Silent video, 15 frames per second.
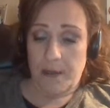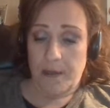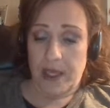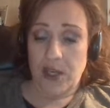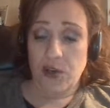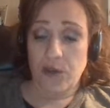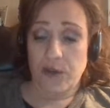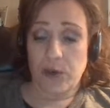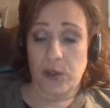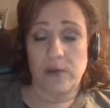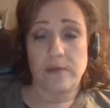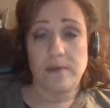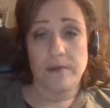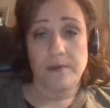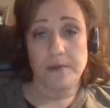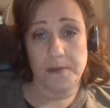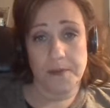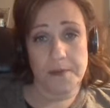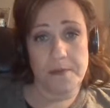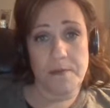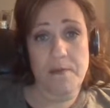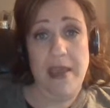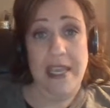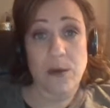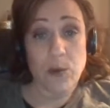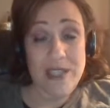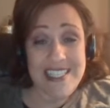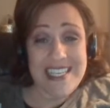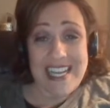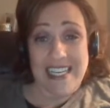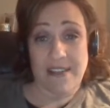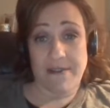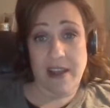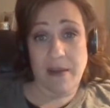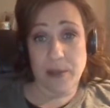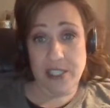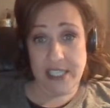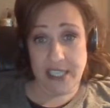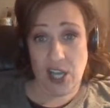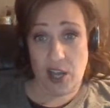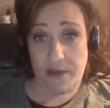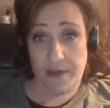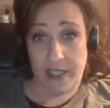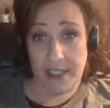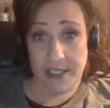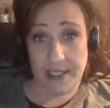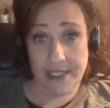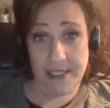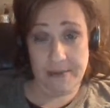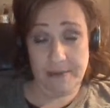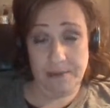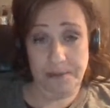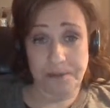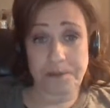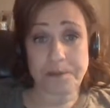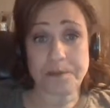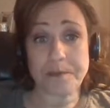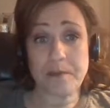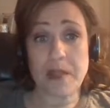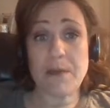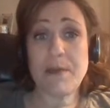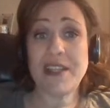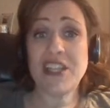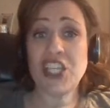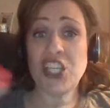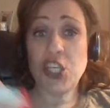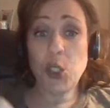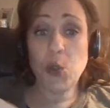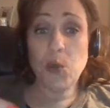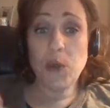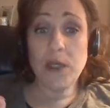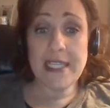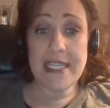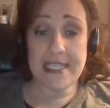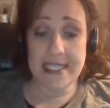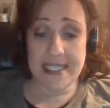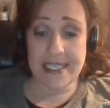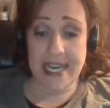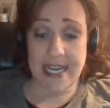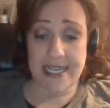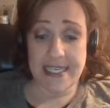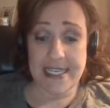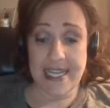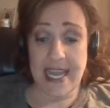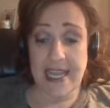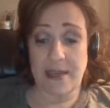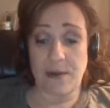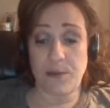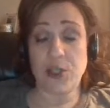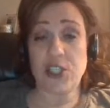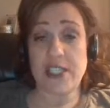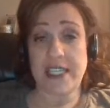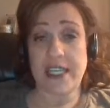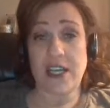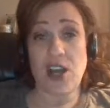interval made with 95% confidence, but the new one is 98%